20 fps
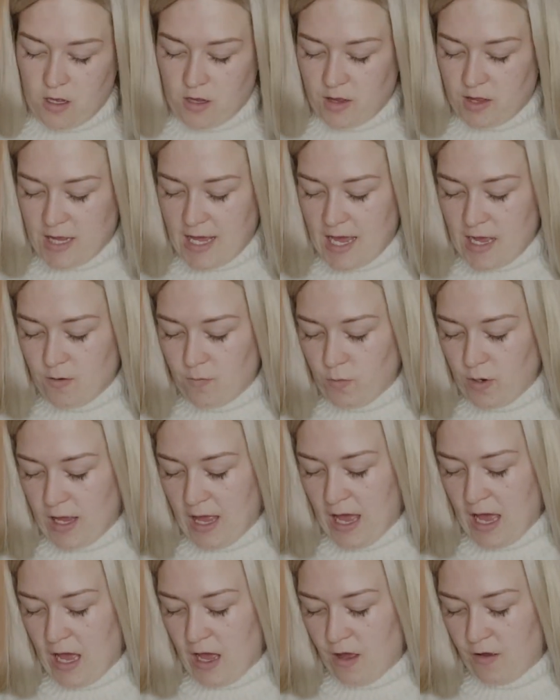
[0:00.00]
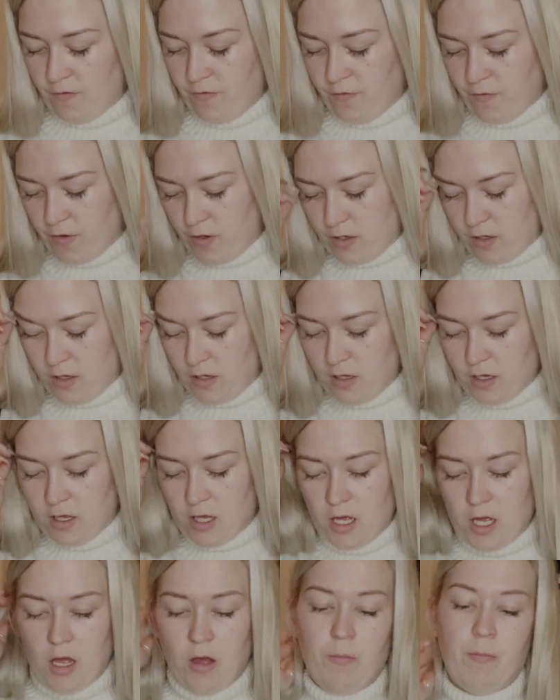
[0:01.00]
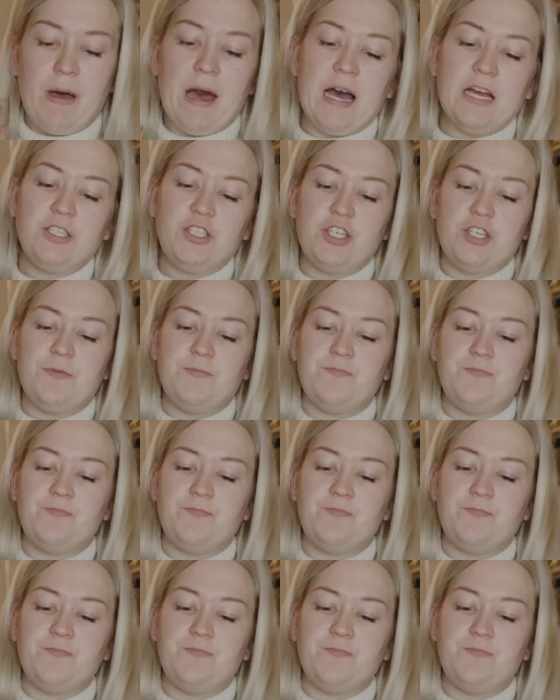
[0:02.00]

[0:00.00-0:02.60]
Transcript: Then we have a badge